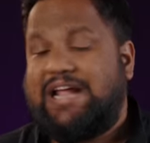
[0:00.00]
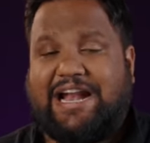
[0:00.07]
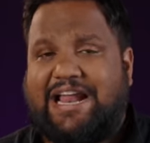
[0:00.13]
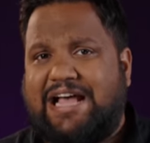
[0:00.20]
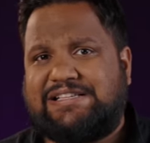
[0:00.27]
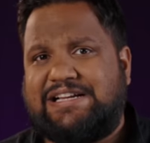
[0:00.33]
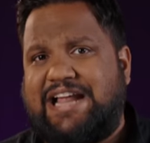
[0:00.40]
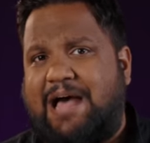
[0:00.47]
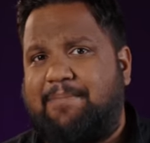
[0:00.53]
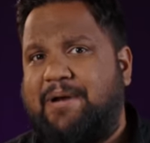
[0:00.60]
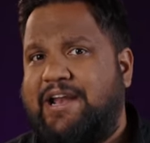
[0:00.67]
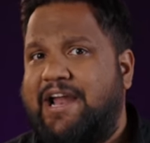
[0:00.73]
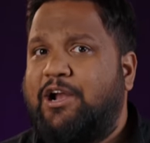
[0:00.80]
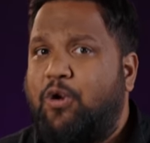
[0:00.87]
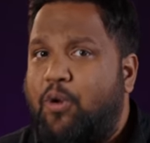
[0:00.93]
that hasn't
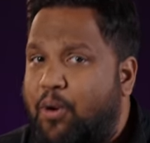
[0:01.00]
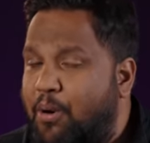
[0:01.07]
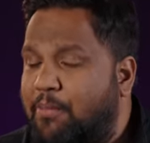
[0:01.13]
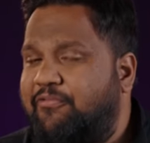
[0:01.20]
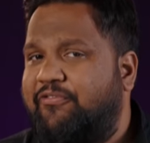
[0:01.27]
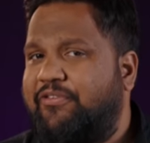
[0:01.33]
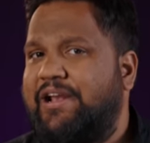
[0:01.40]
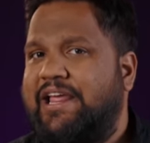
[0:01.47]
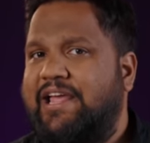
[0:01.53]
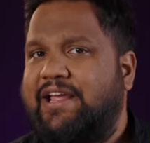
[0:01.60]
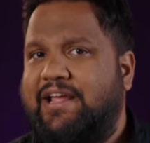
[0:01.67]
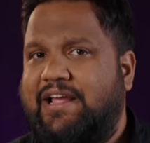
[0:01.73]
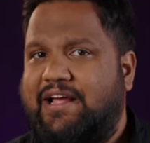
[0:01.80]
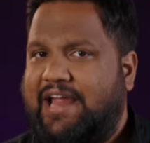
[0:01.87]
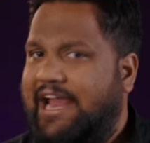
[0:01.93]
happened yet. Hopefully,
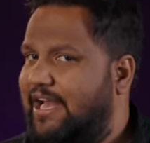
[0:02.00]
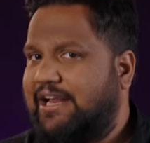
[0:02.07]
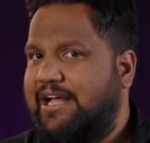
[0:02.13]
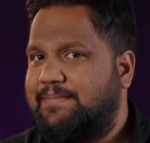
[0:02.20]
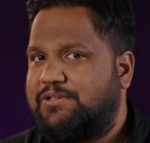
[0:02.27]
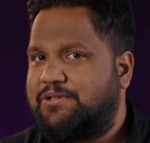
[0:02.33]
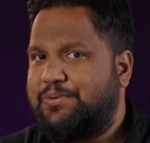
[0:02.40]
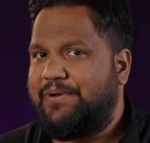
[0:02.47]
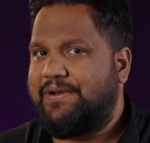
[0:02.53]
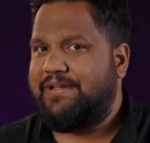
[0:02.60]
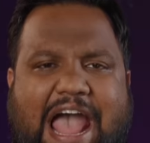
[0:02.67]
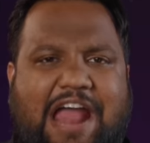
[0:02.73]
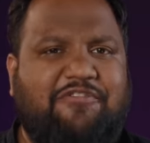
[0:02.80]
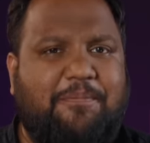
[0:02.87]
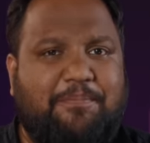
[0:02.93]
uh, it'll come soon.
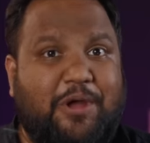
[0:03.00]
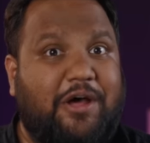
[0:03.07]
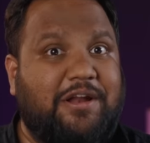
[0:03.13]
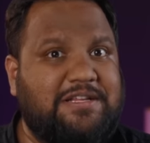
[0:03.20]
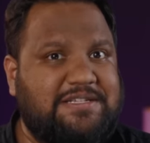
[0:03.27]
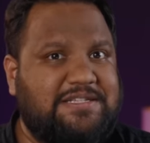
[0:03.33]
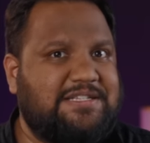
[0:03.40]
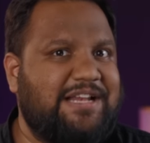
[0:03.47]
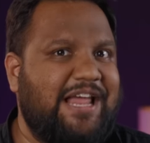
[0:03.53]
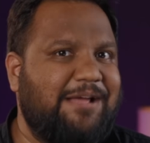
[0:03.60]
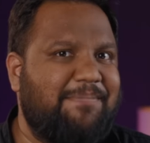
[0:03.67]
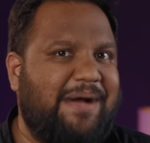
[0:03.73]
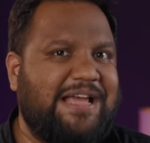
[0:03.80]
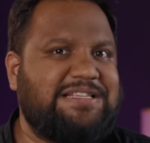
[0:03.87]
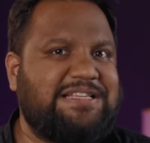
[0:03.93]
And for purists like
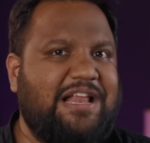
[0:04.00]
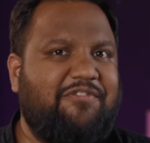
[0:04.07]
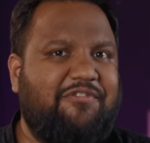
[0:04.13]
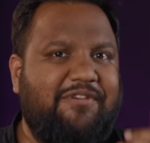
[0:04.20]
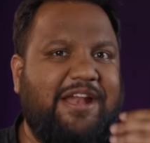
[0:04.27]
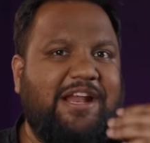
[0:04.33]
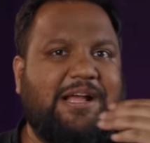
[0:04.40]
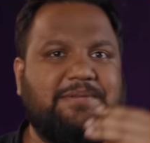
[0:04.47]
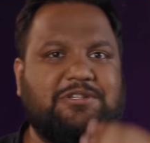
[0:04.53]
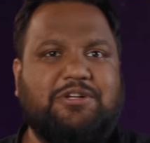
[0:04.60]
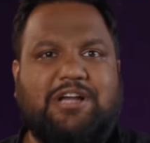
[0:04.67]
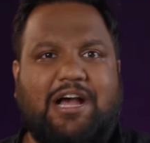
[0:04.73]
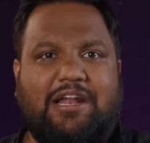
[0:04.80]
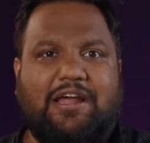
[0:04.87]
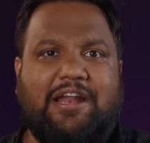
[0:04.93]
myself, when it comes to
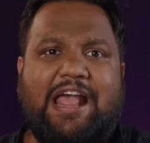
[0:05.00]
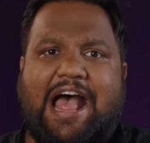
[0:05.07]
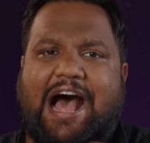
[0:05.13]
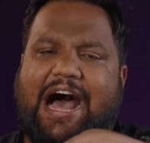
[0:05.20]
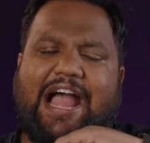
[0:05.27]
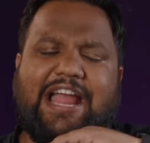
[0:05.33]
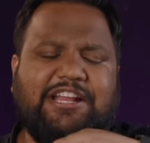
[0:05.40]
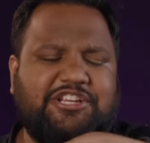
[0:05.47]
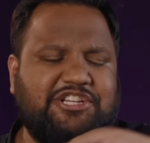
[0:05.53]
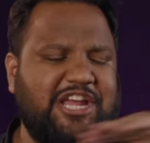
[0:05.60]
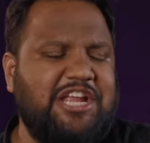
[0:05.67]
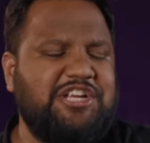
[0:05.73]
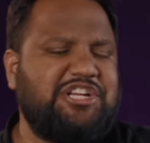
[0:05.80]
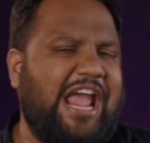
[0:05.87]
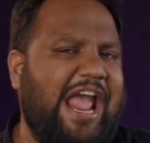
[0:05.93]
color, I
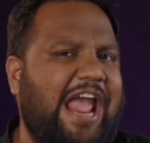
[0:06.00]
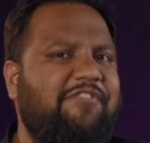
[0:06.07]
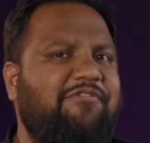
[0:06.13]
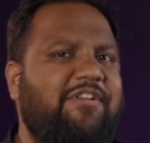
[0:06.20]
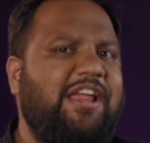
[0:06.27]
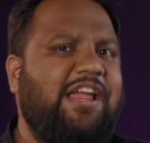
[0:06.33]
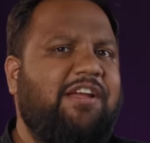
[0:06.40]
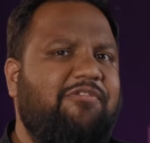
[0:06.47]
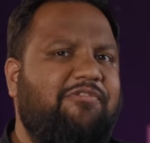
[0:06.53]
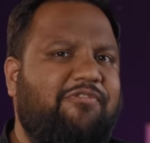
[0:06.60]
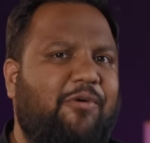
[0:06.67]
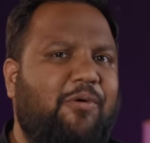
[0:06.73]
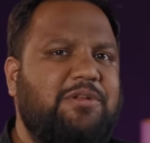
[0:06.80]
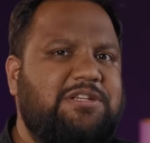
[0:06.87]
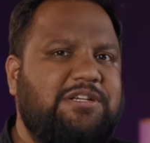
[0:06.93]
change every
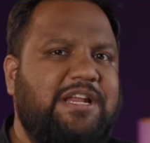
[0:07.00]
phone's